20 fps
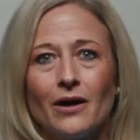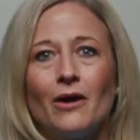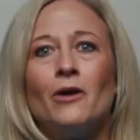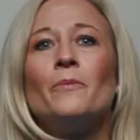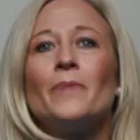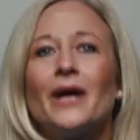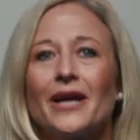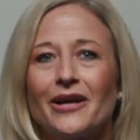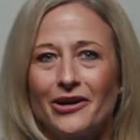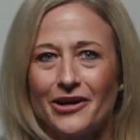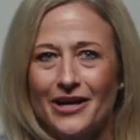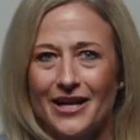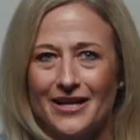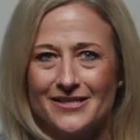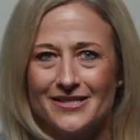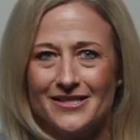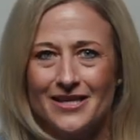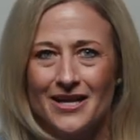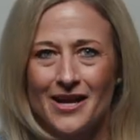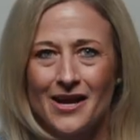Oh my
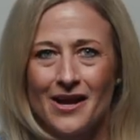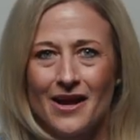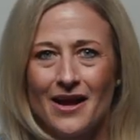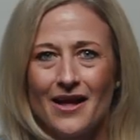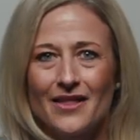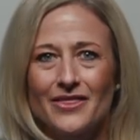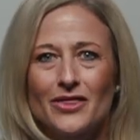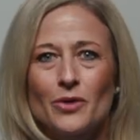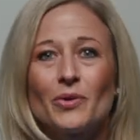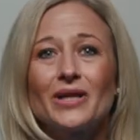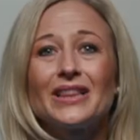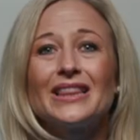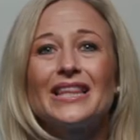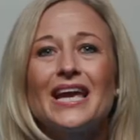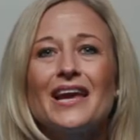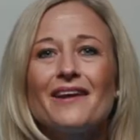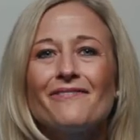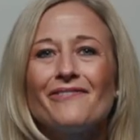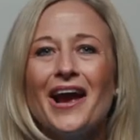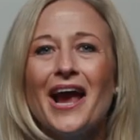goodness. The
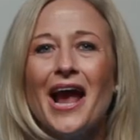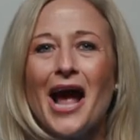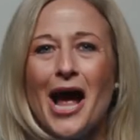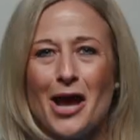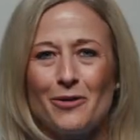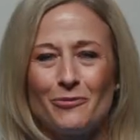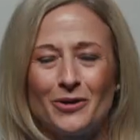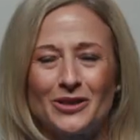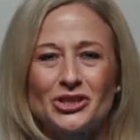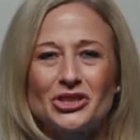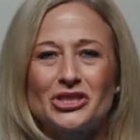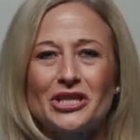relief I had when